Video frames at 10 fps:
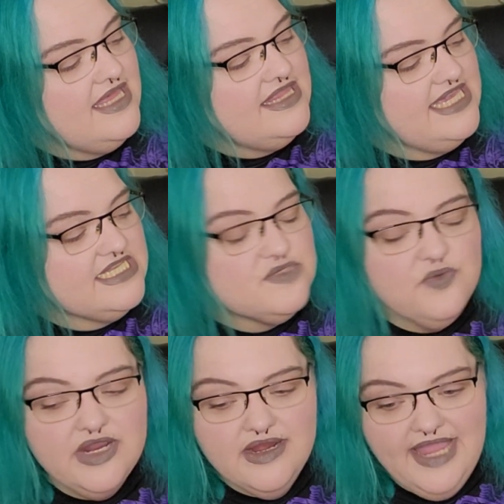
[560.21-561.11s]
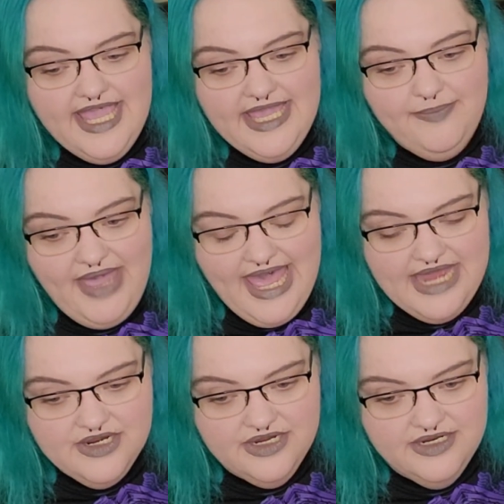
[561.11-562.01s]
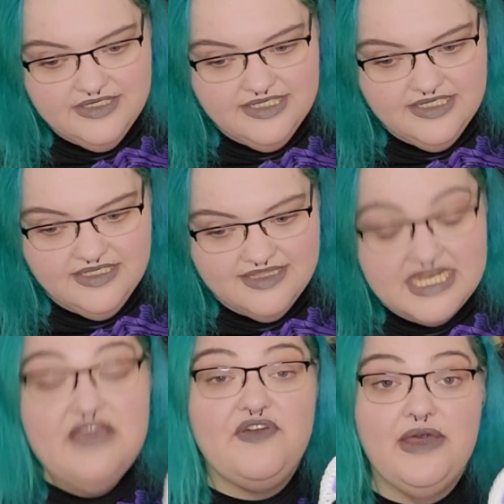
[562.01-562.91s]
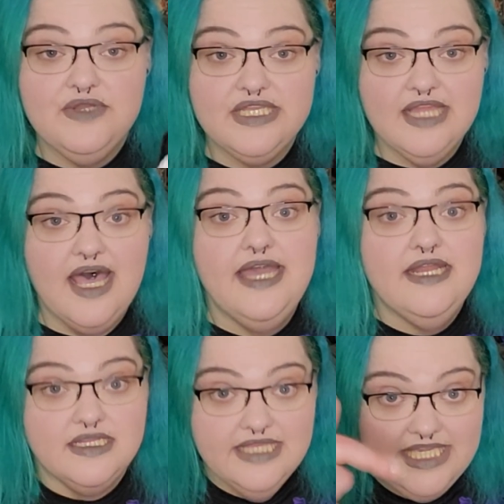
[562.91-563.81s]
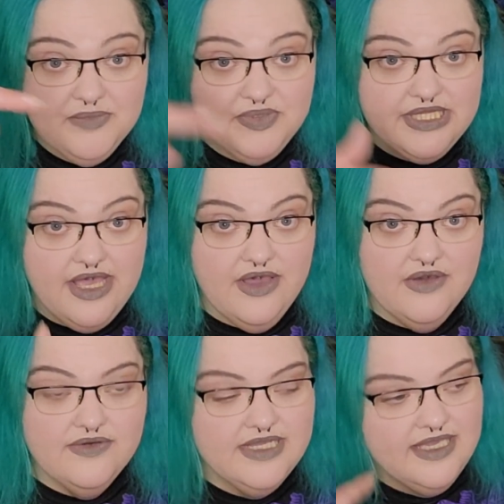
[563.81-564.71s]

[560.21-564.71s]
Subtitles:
these were a pattern that I found online. I'll link it below.